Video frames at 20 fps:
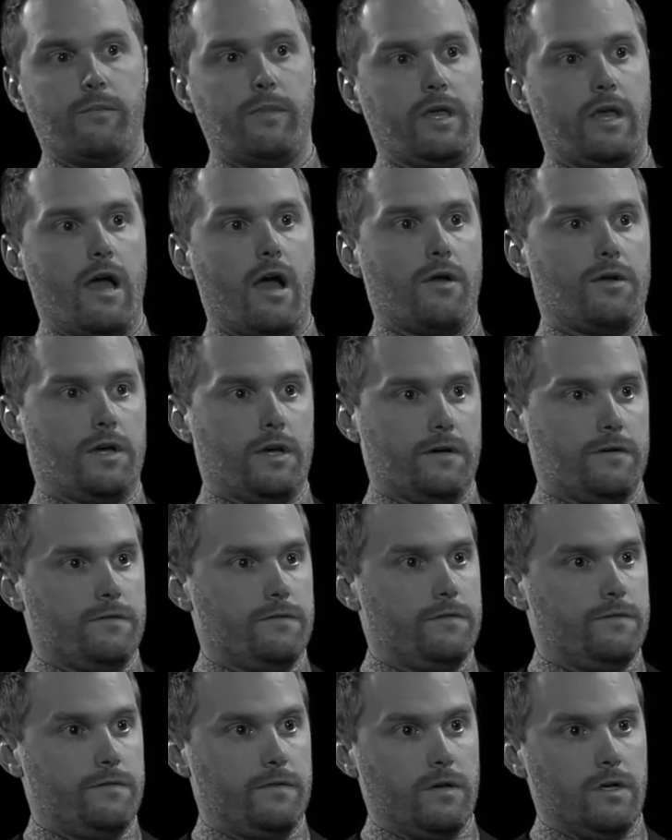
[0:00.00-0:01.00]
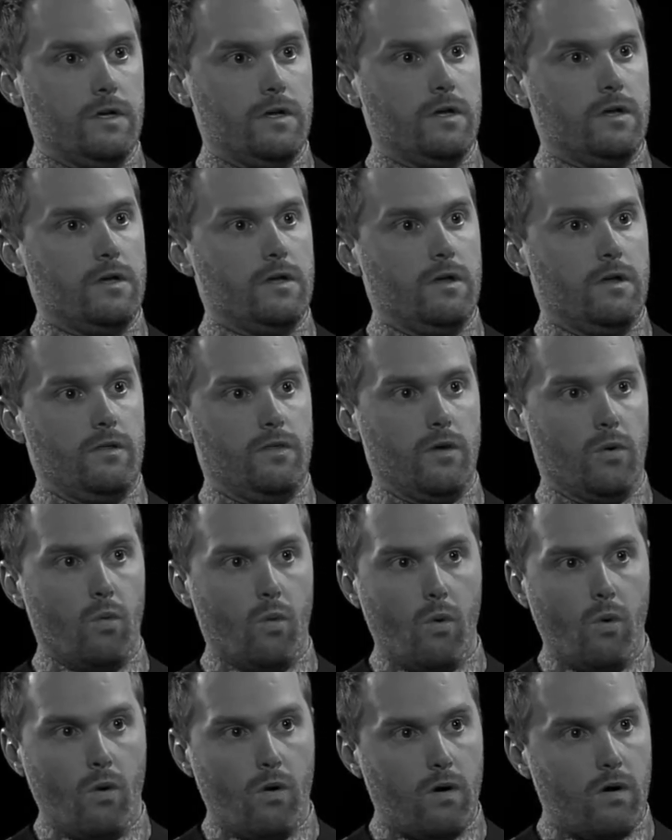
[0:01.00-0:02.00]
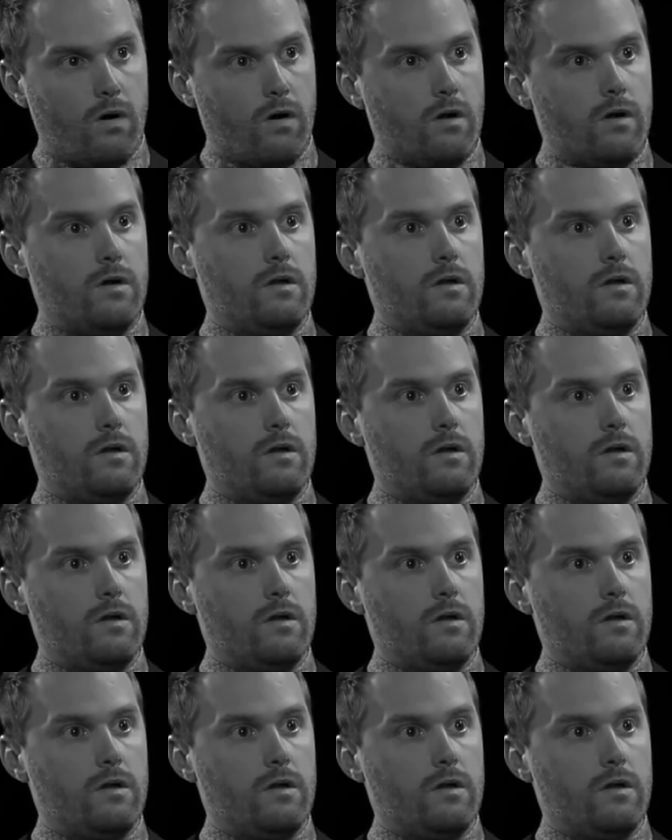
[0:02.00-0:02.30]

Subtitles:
out of the war,